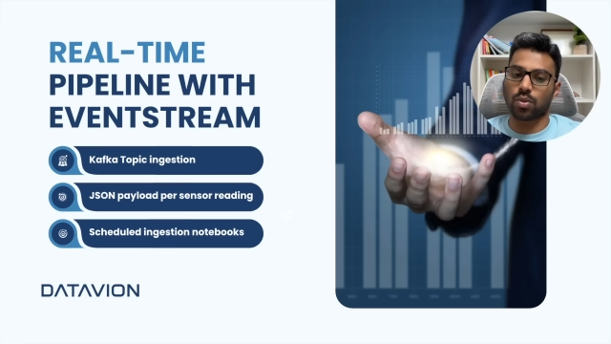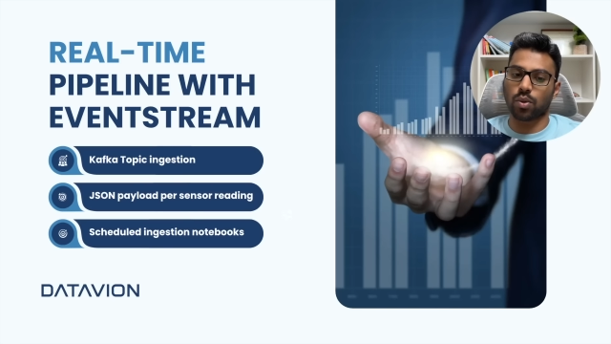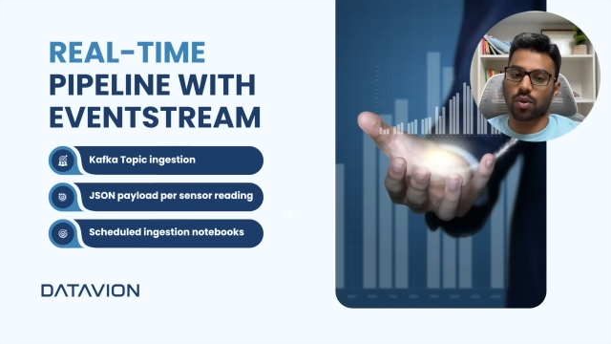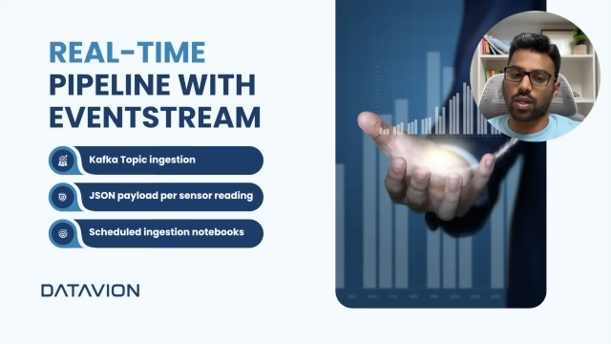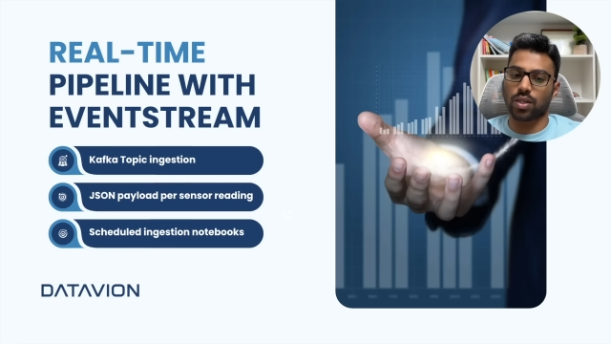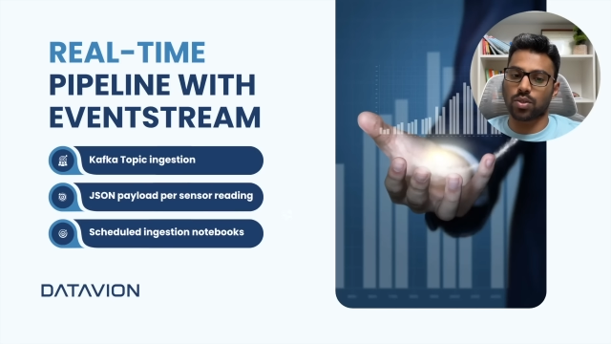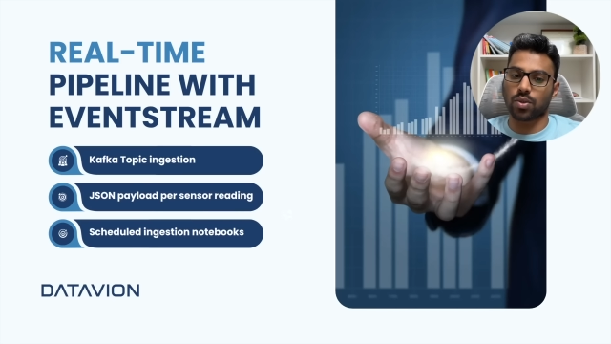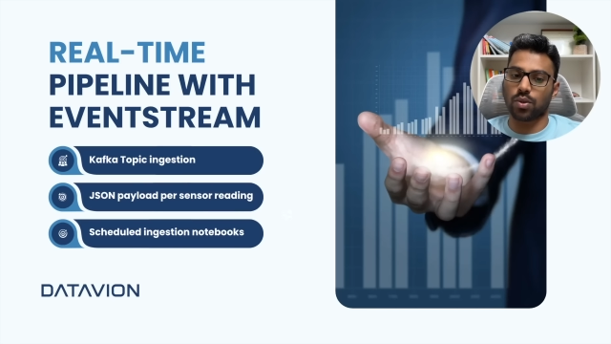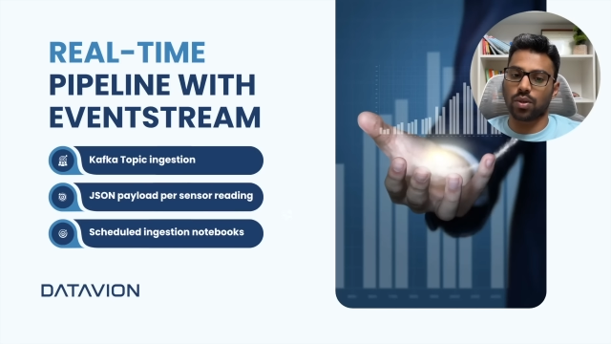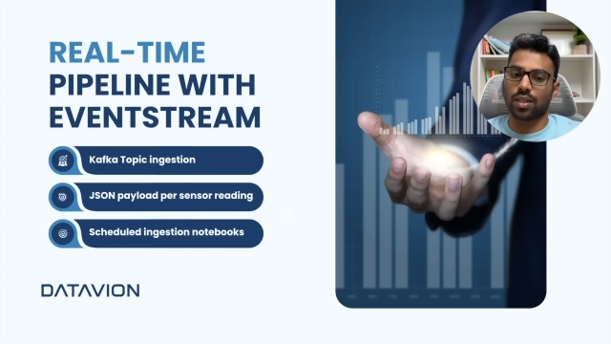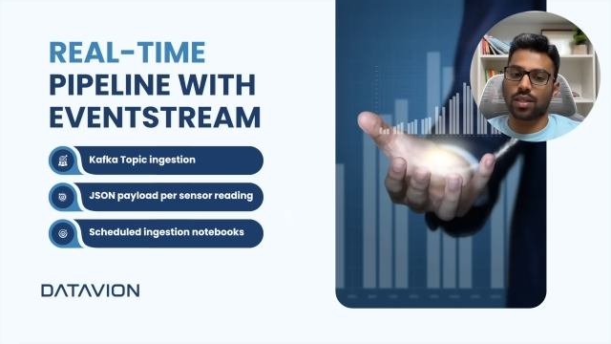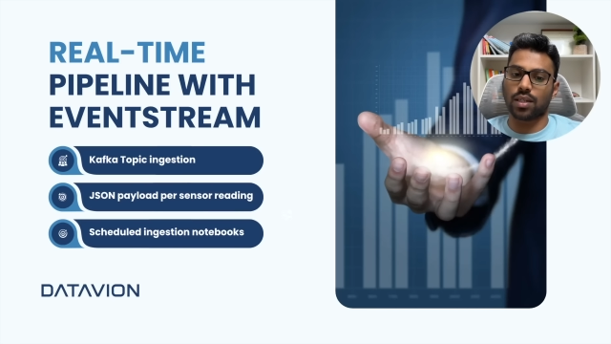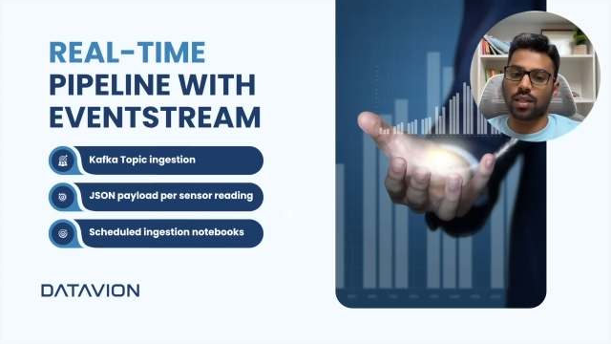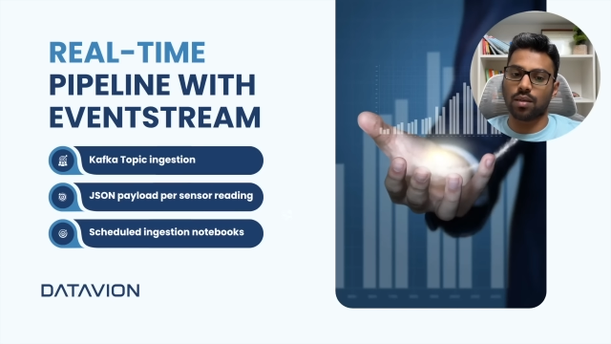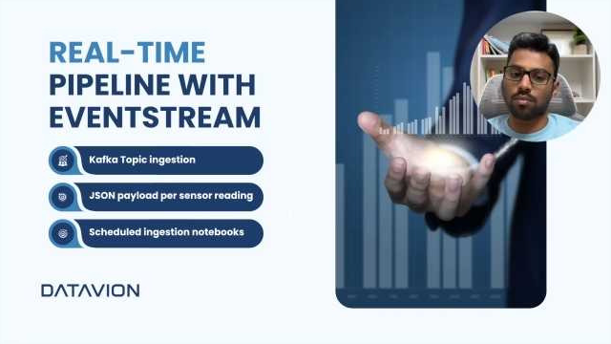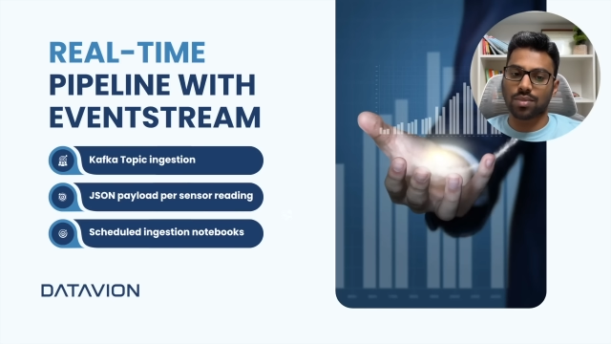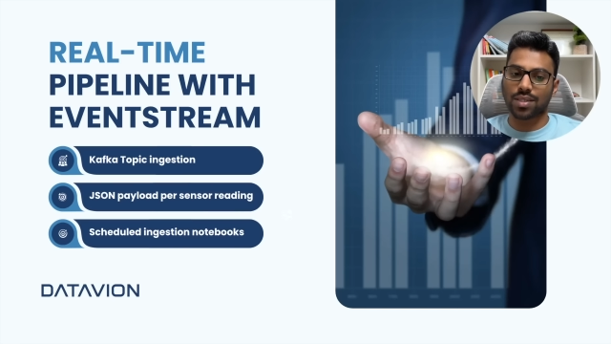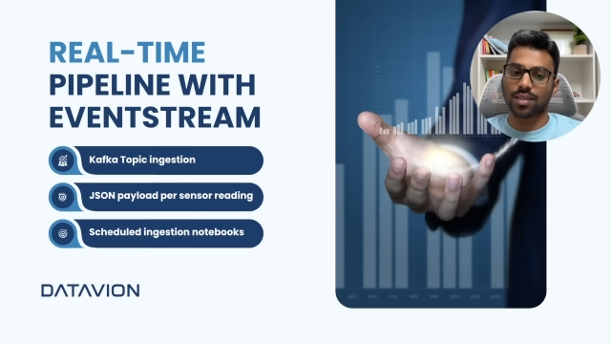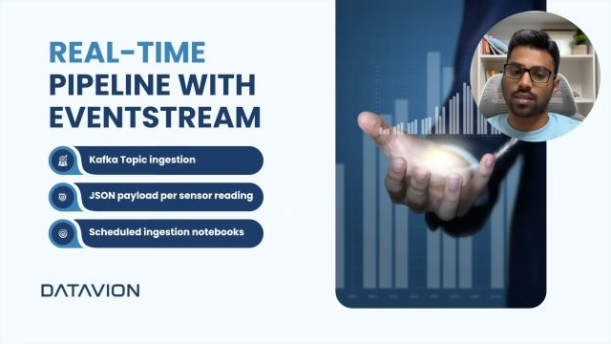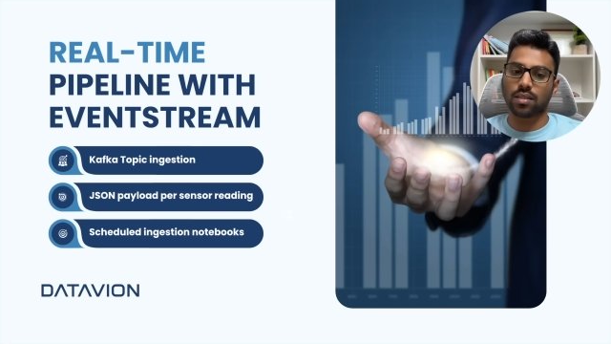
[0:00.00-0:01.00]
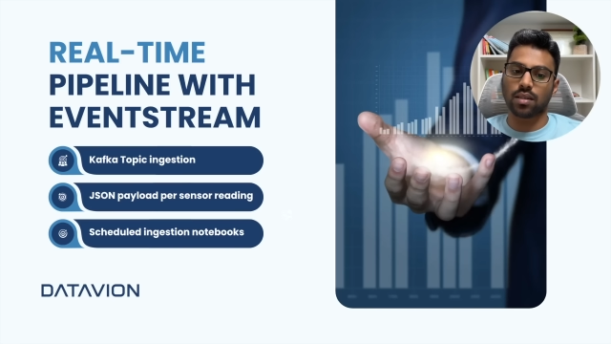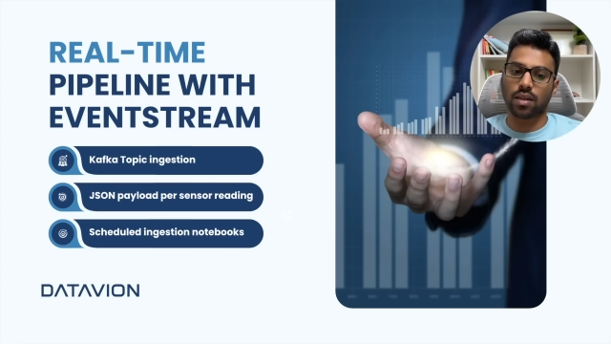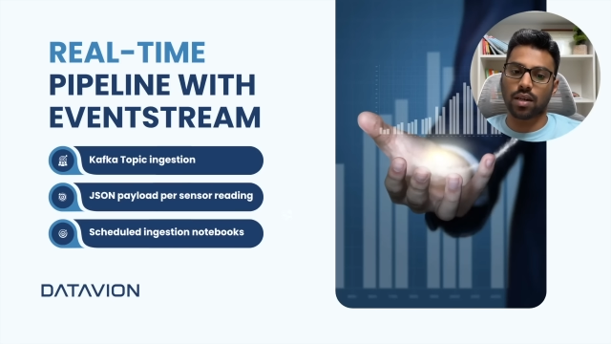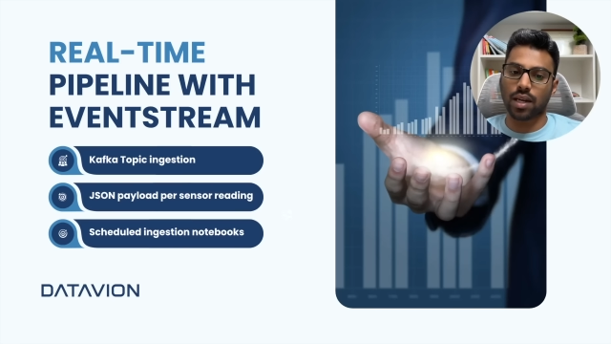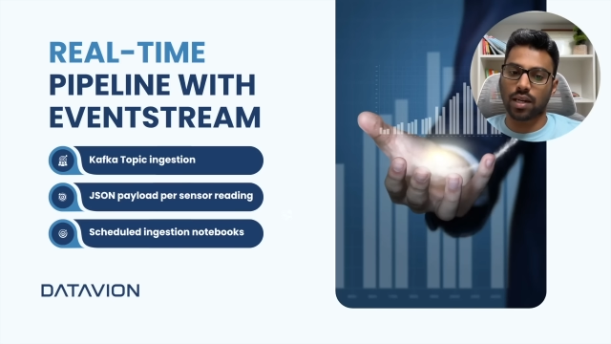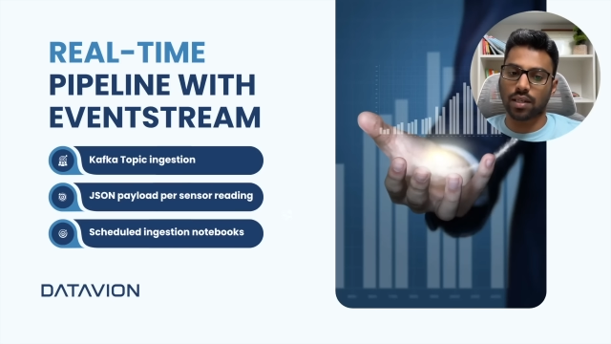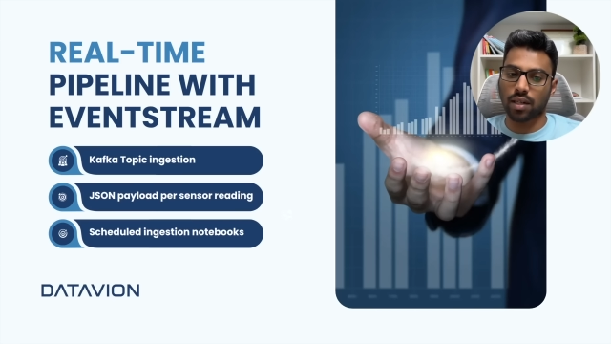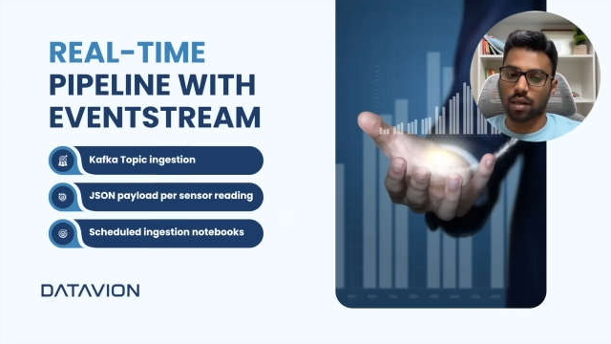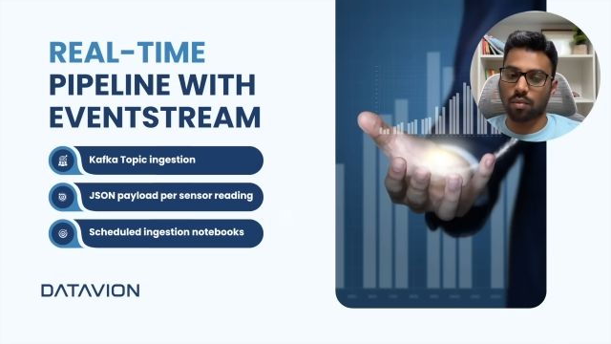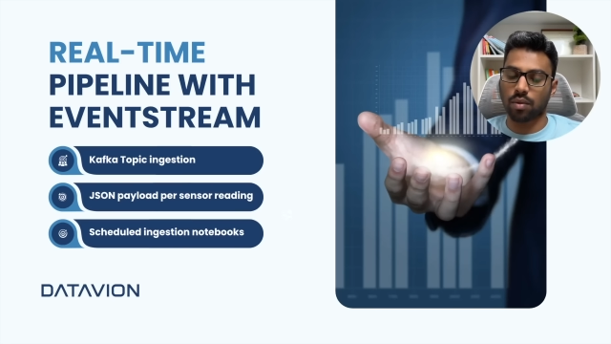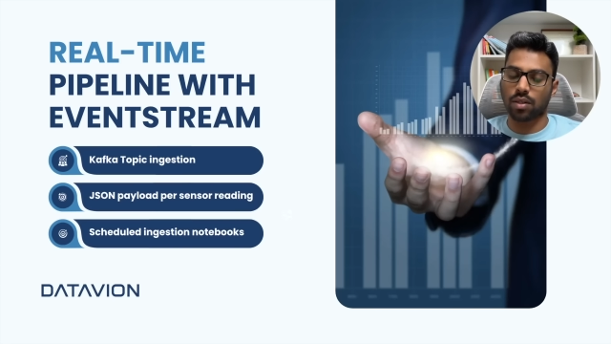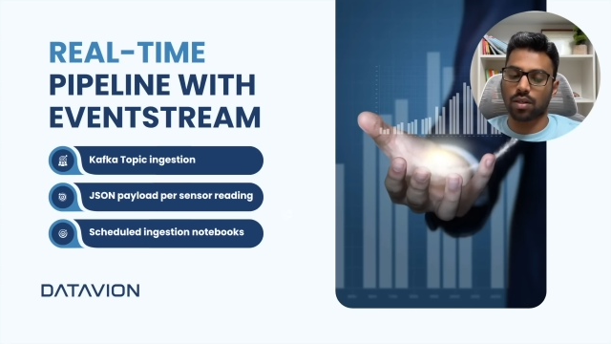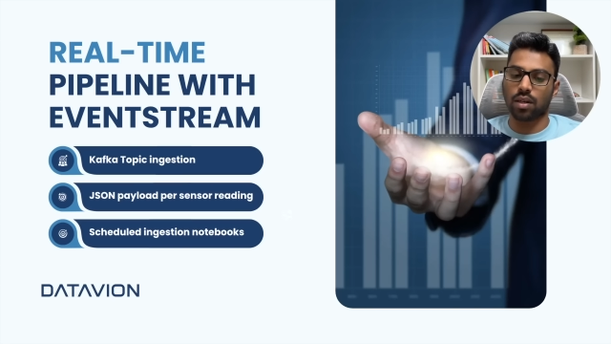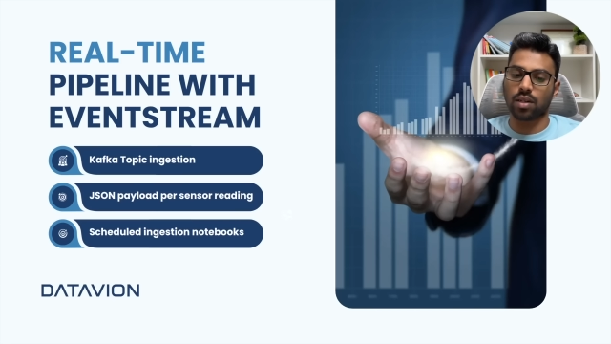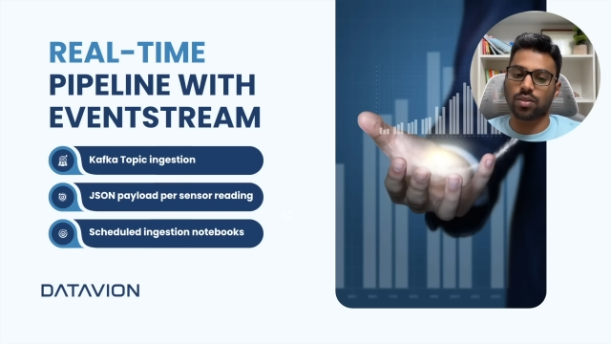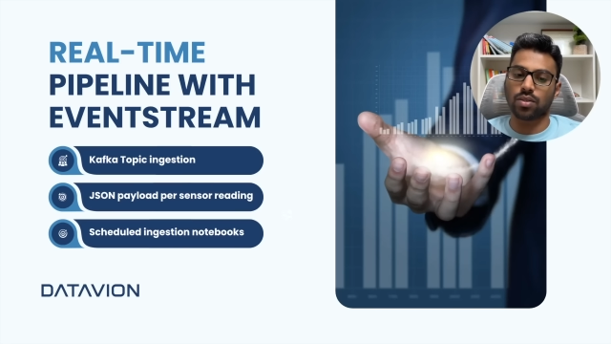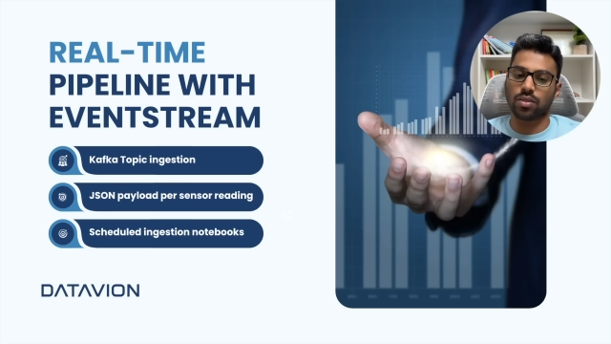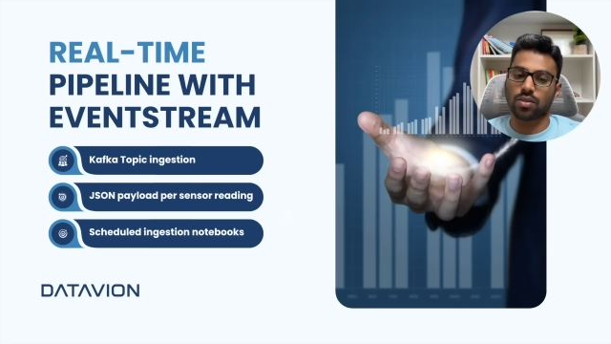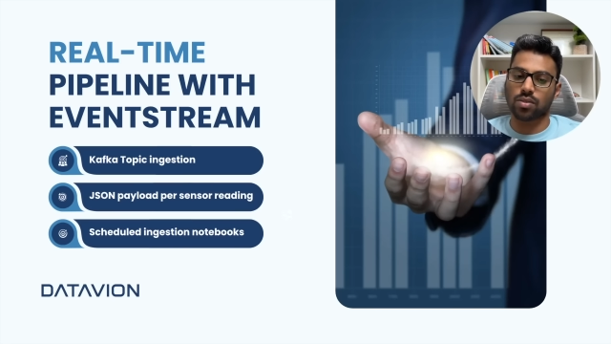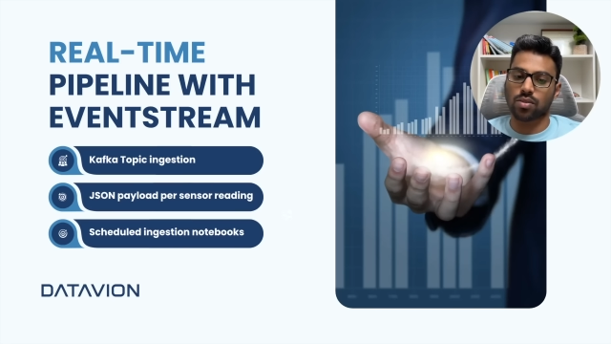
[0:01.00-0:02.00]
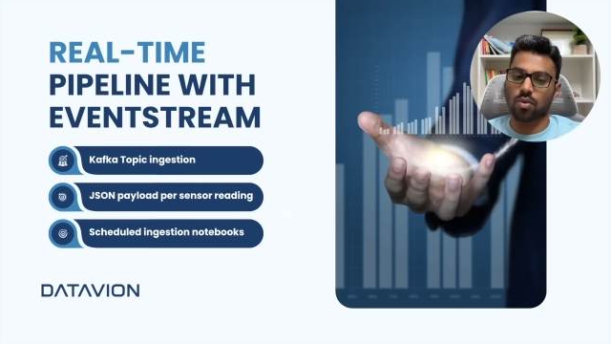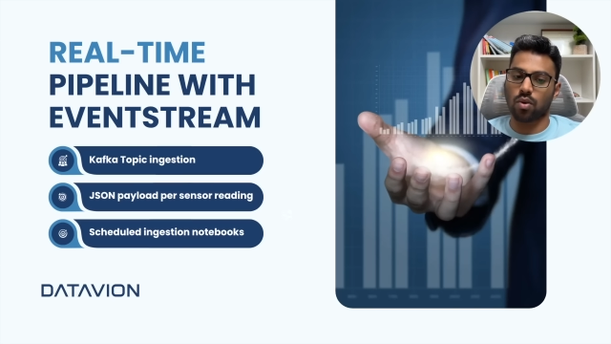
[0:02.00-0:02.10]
Okay, so it comes under real-time intelligence